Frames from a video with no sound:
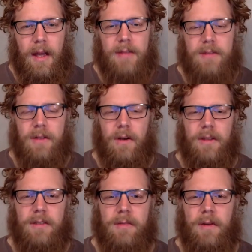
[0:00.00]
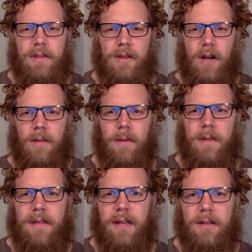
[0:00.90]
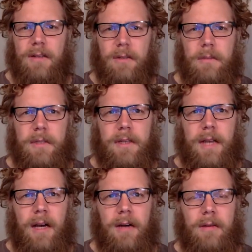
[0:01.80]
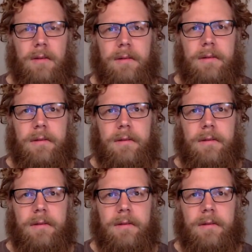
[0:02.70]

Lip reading: And so I just want to talk about that a little bit, how